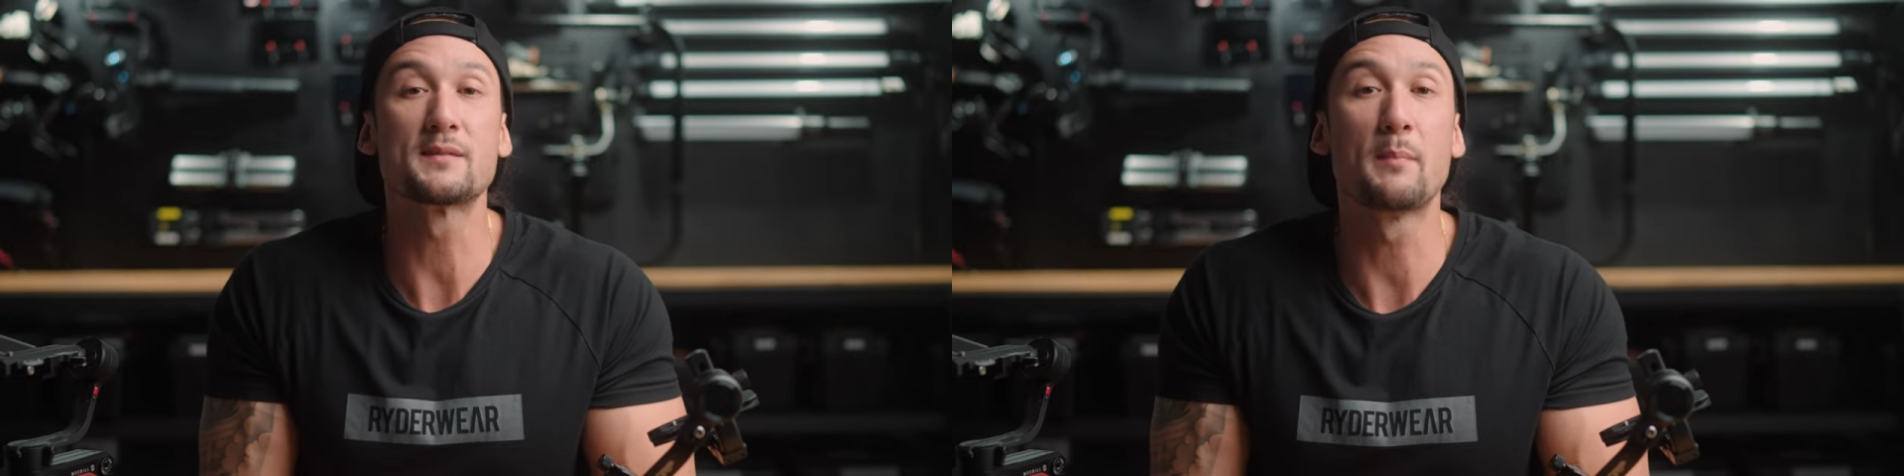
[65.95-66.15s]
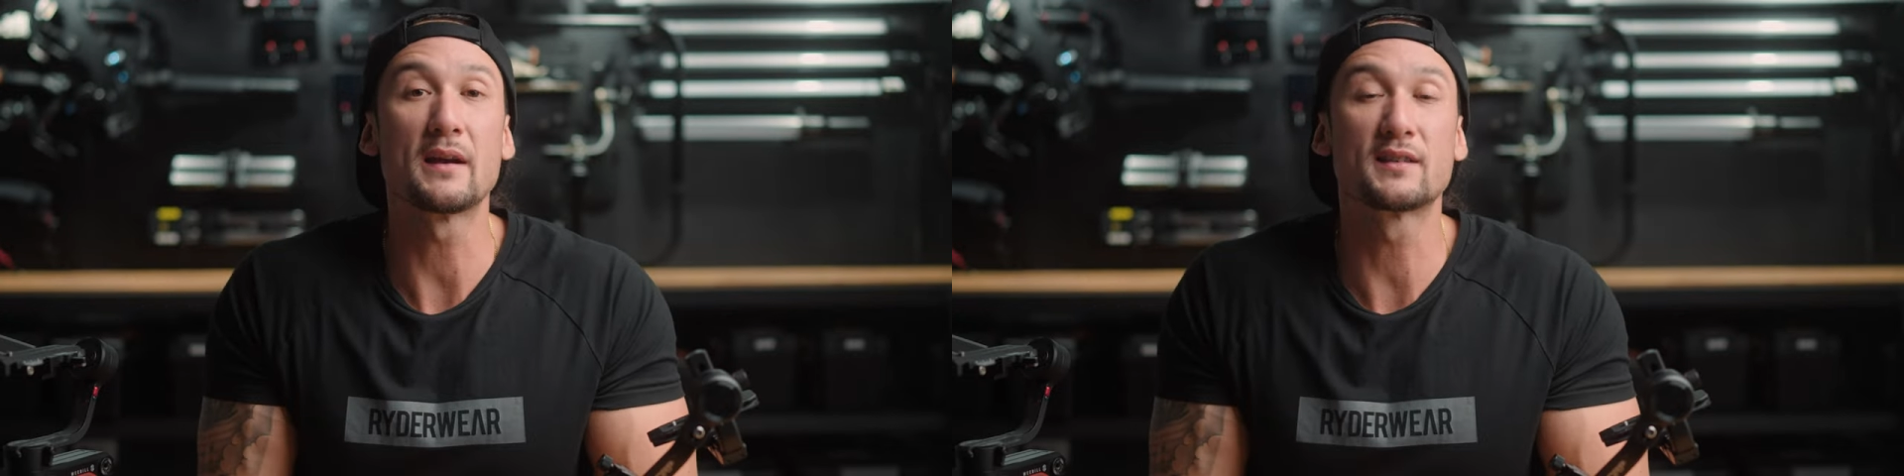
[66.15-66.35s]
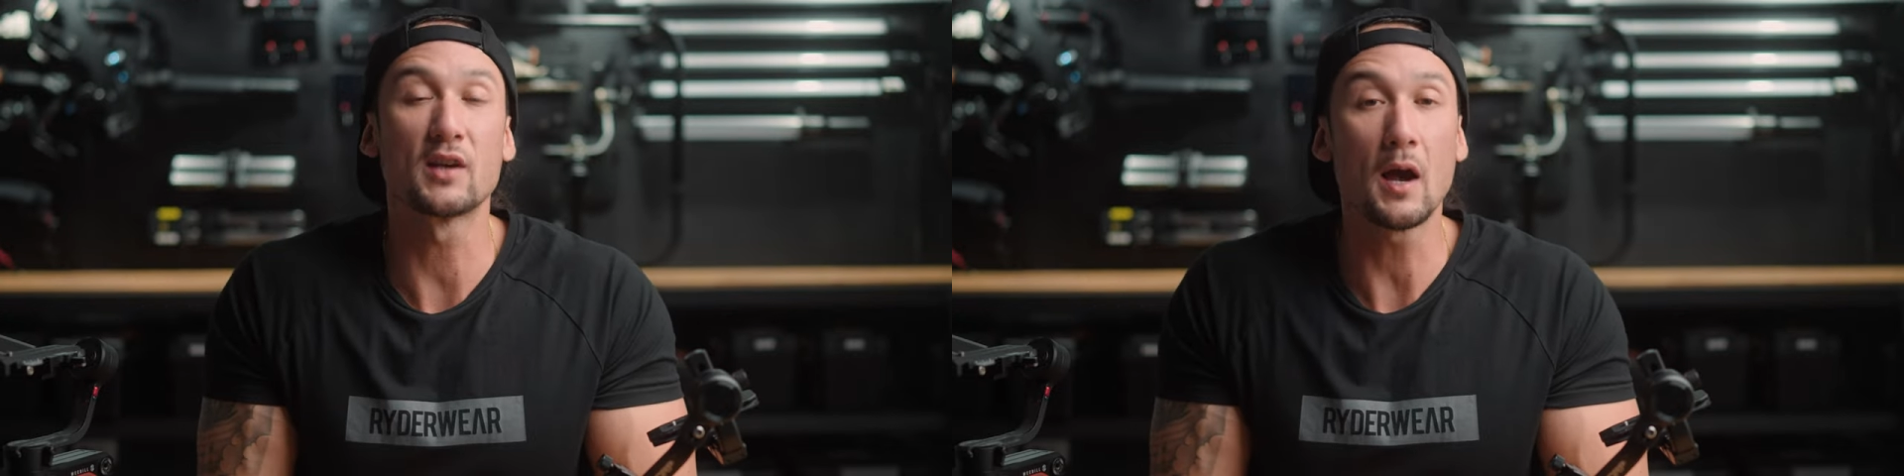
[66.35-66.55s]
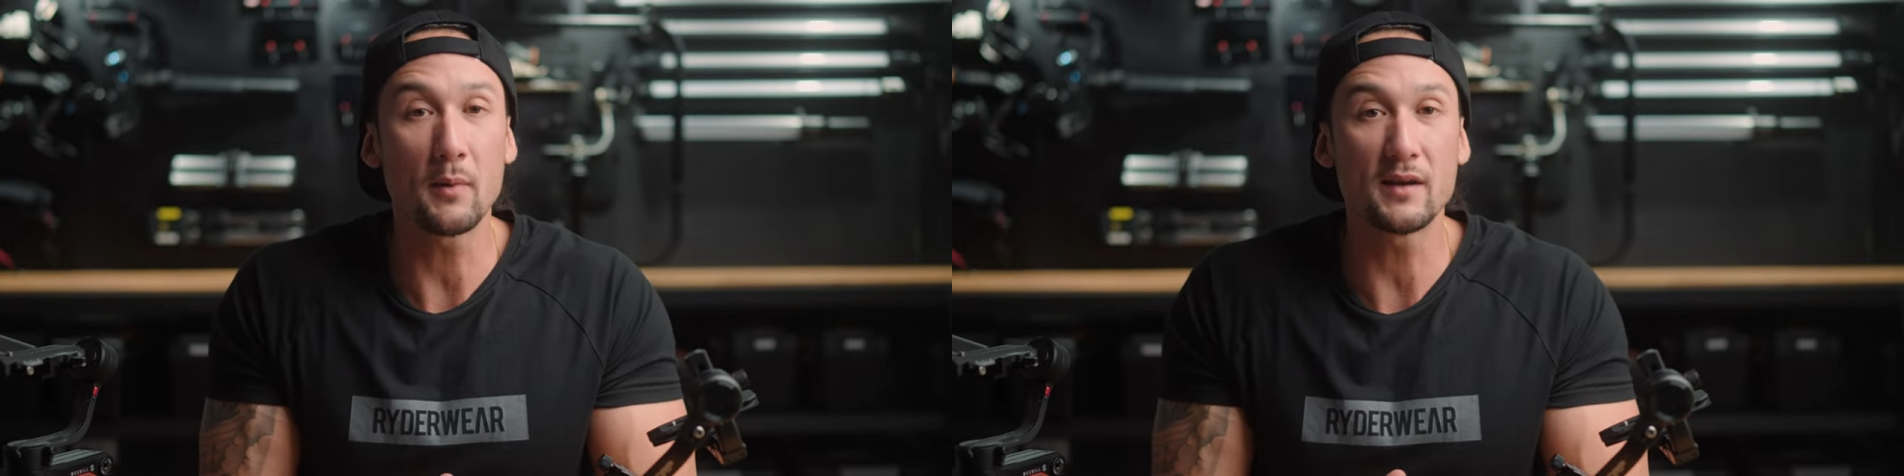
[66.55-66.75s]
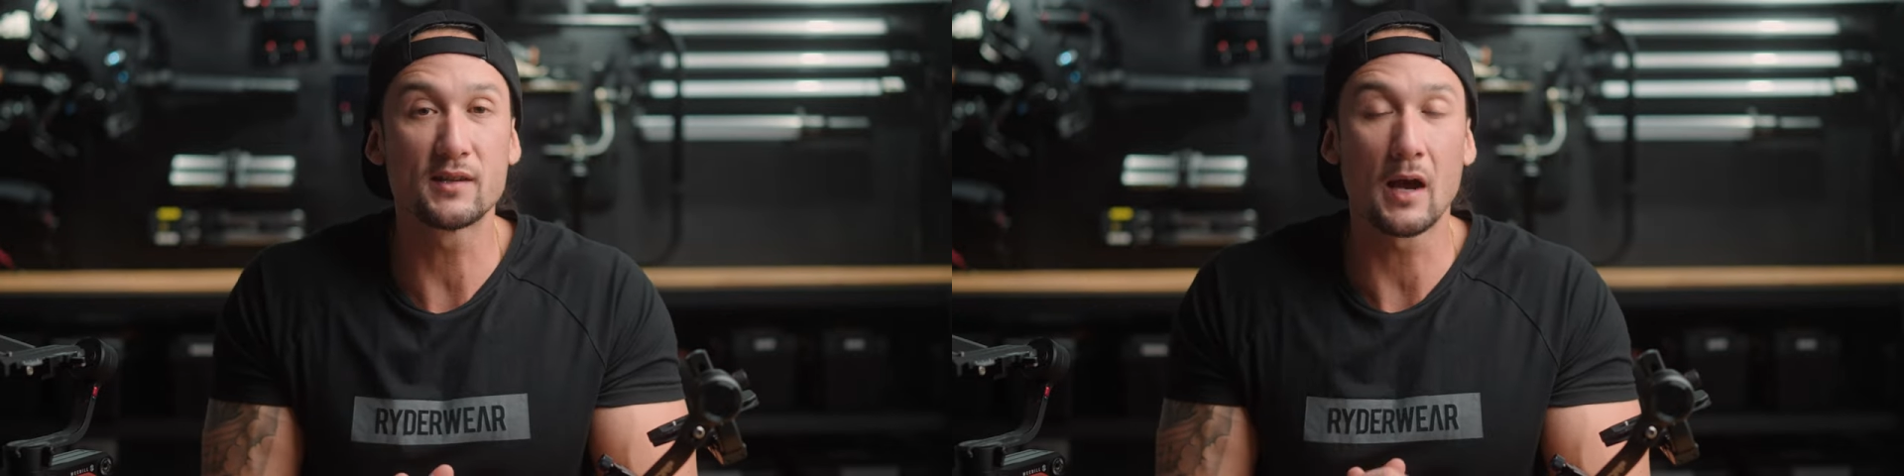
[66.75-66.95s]
specs side
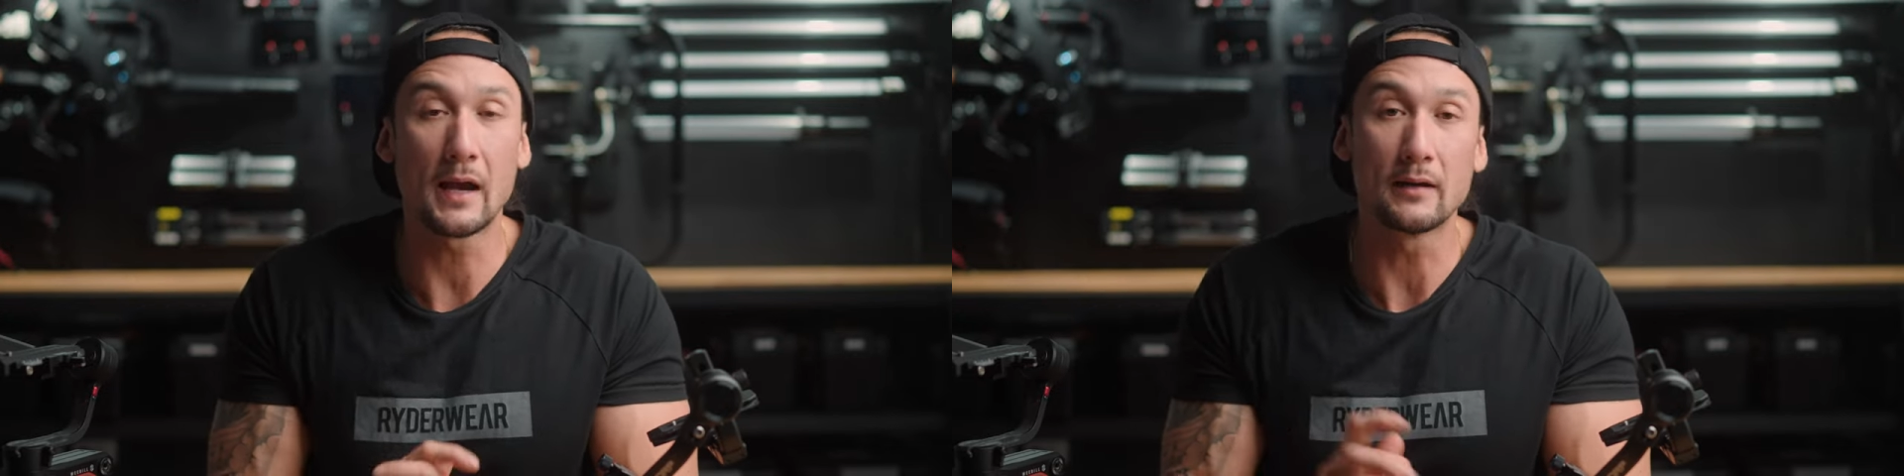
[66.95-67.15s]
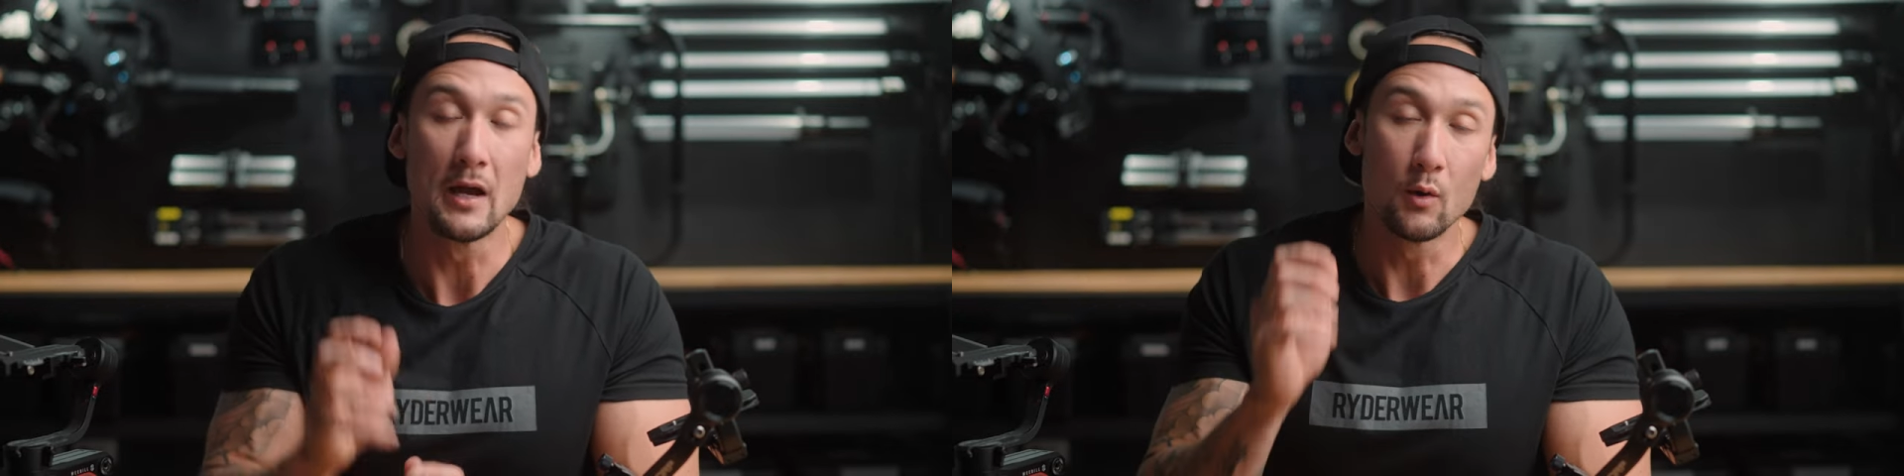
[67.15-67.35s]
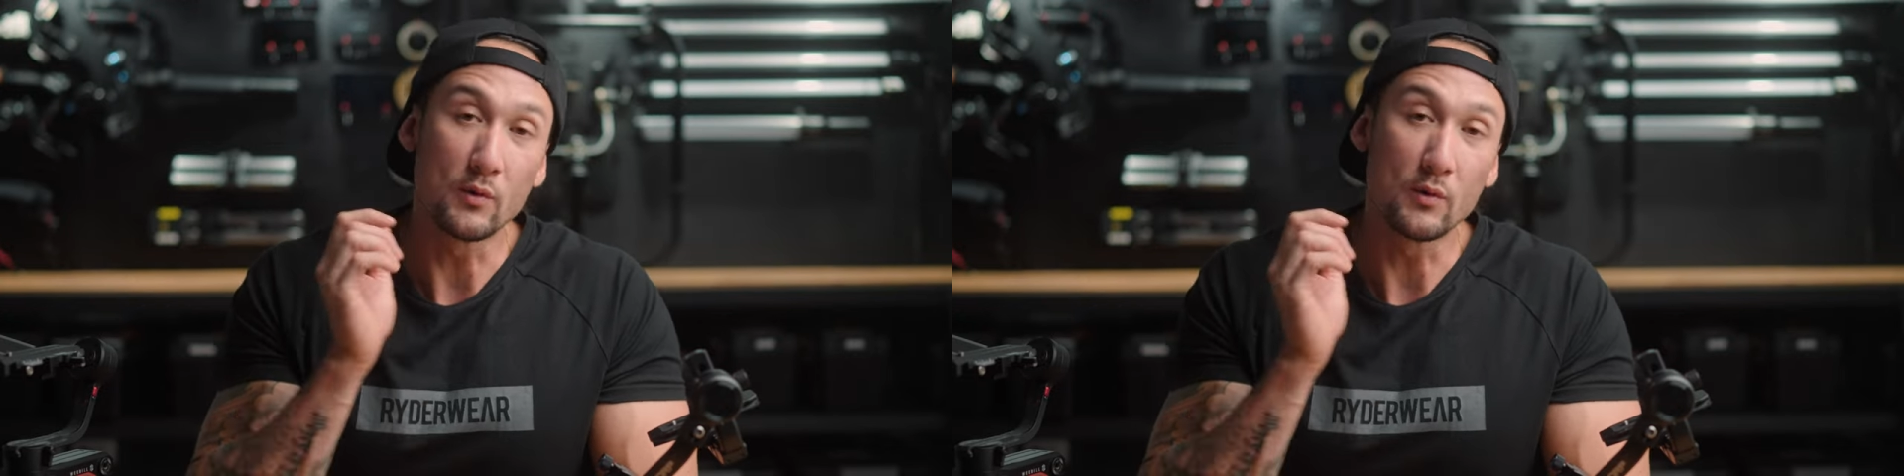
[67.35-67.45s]
by side